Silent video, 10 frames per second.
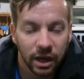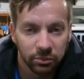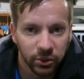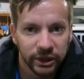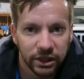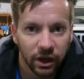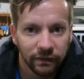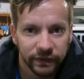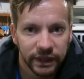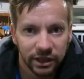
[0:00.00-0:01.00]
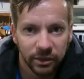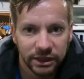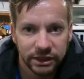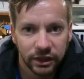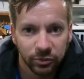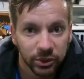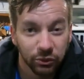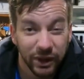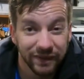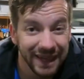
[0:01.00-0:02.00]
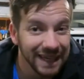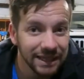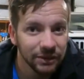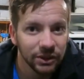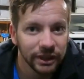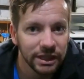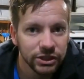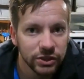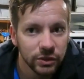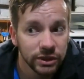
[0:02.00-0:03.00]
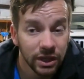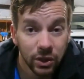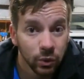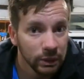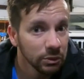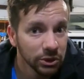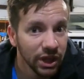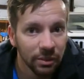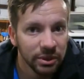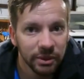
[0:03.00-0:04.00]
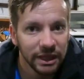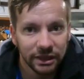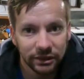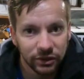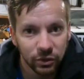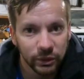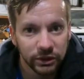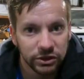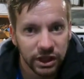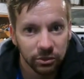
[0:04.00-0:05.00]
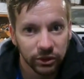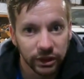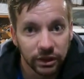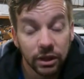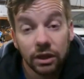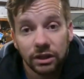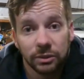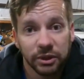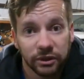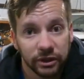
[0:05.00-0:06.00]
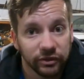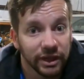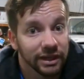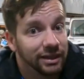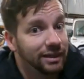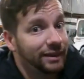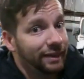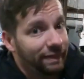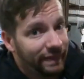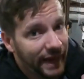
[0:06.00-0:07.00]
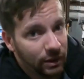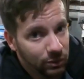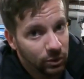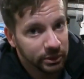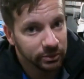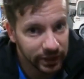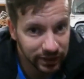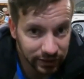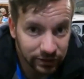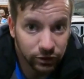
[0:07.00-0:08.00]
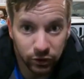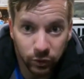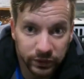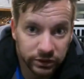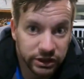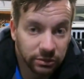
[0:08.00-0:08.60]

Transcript: I'm pretty confident in myself, but if we have any little issues, we will not be making it to the Winter Jamboree. Let me clarify, that won't be making it to the Winter